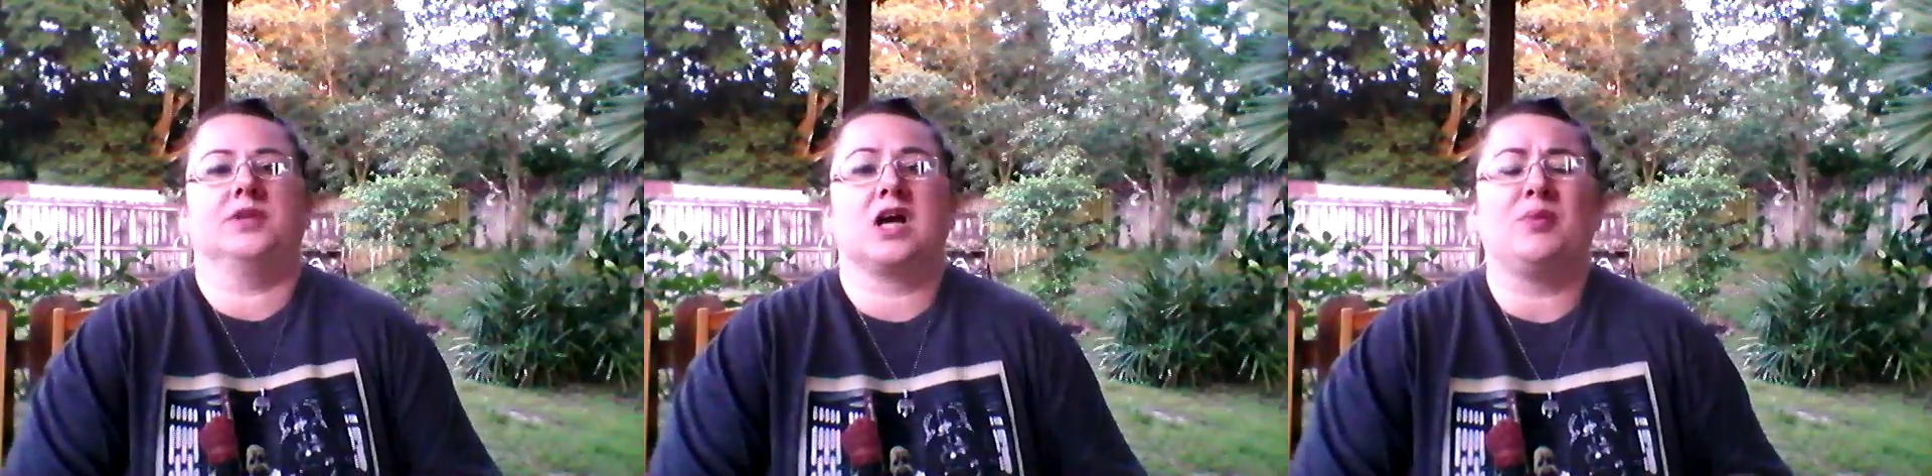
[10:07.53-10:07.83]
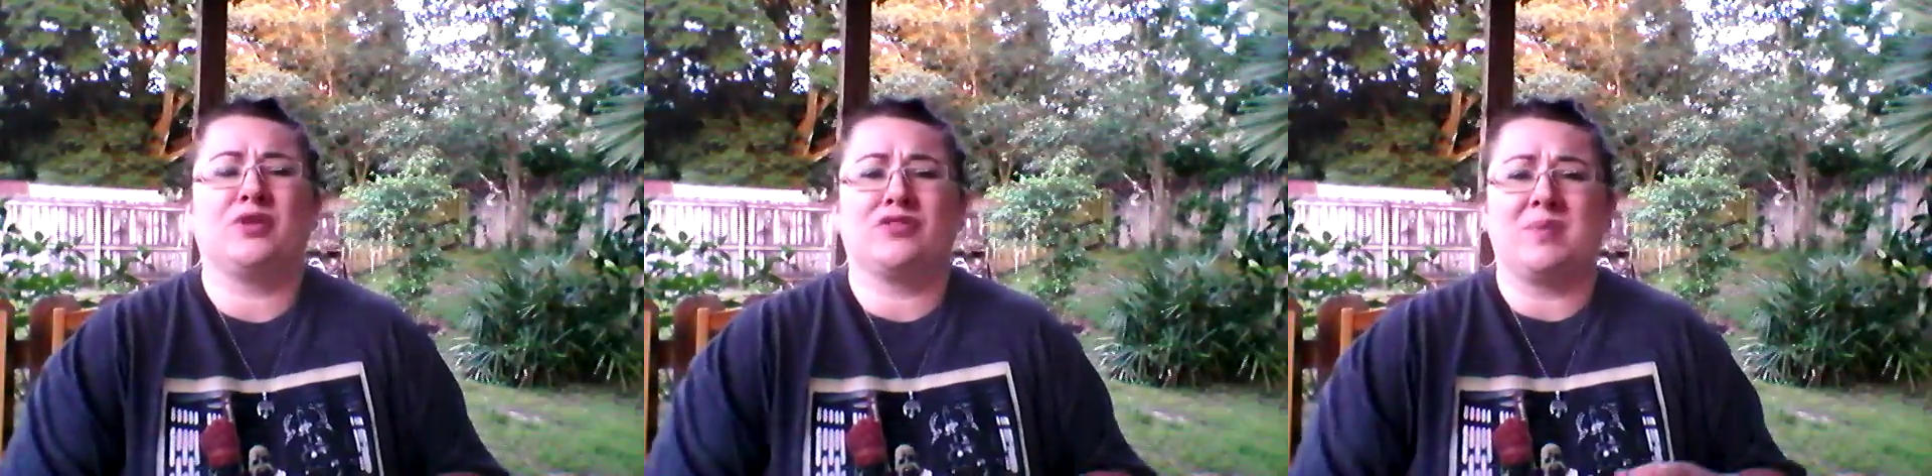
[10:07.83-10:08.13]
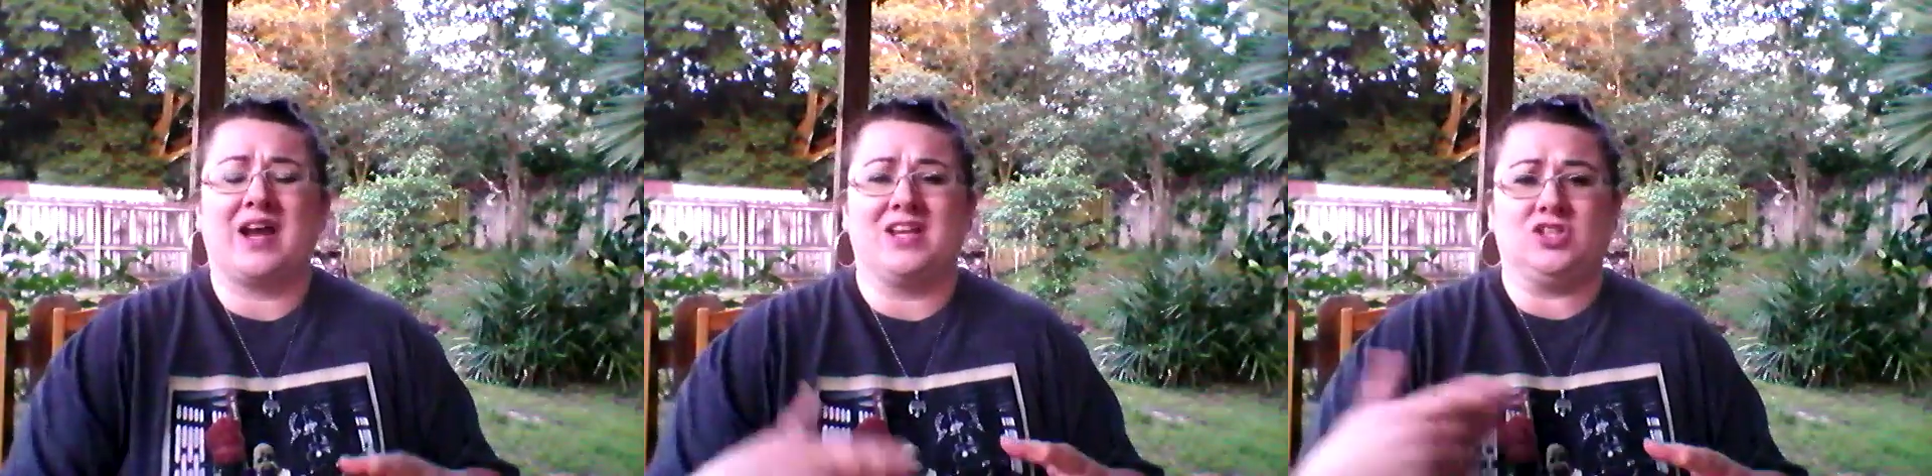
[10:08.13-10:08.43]
a couple of
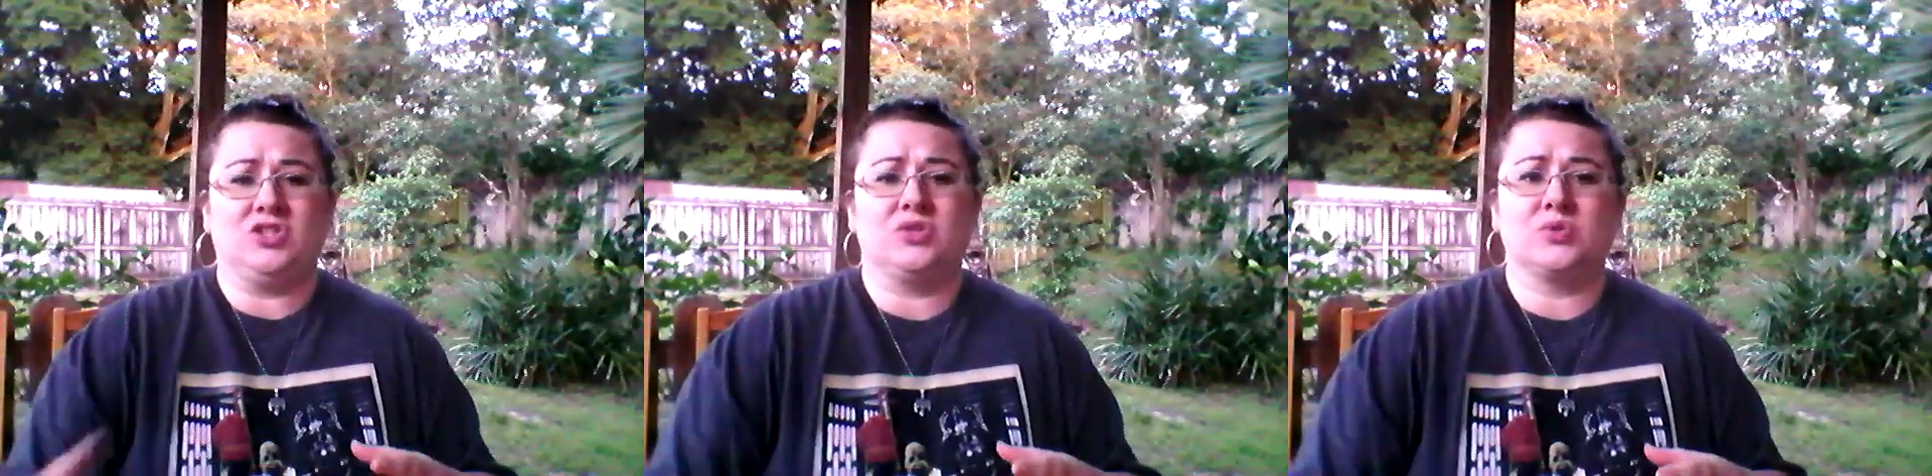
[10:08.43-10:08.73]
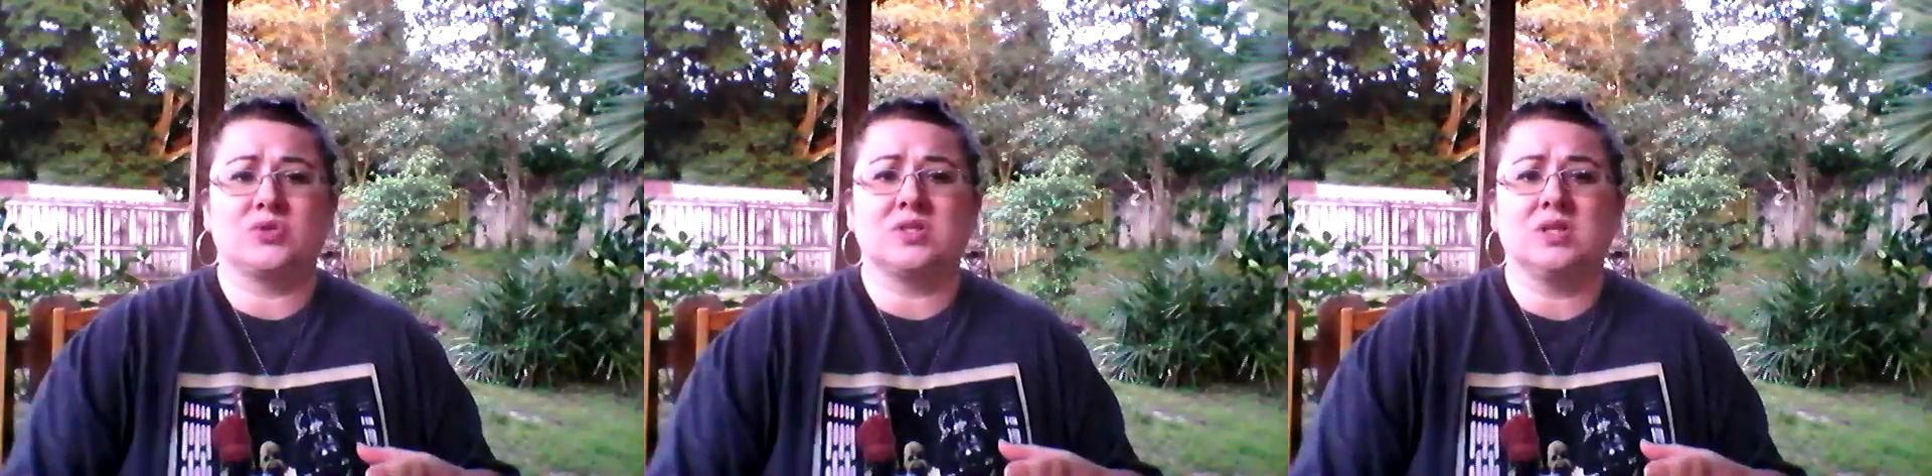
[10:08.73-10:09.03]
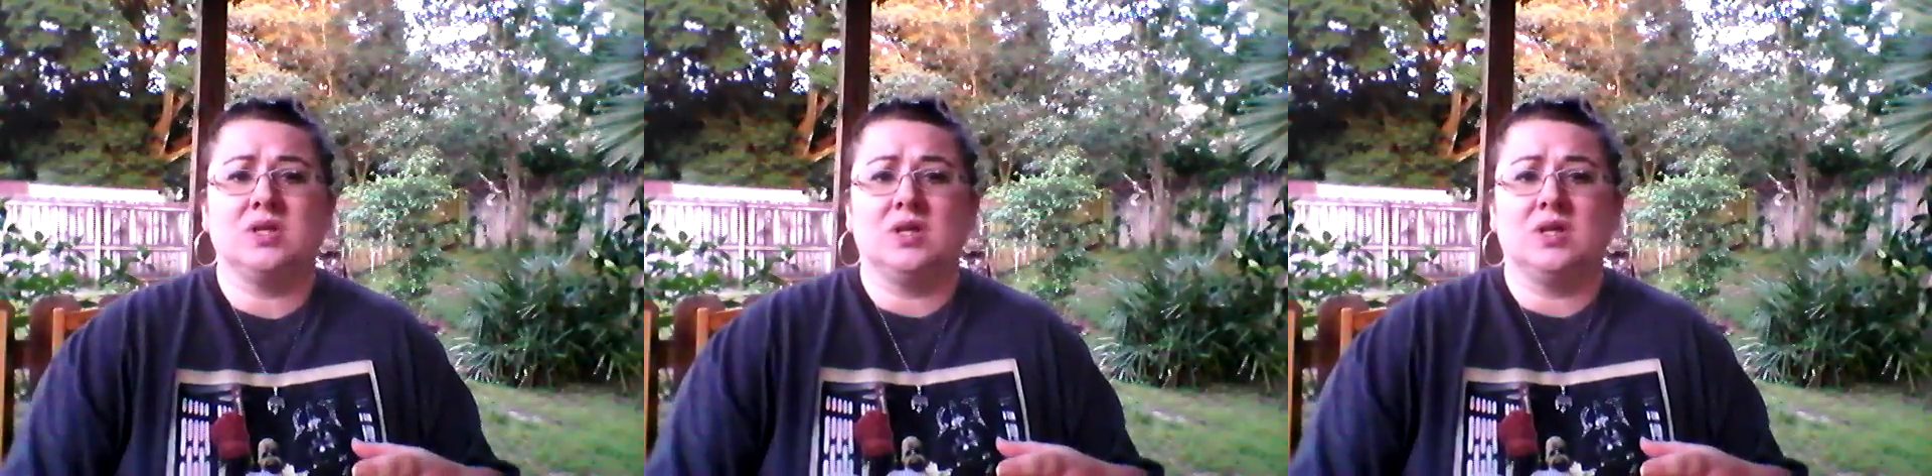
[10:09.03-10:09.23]
them I had used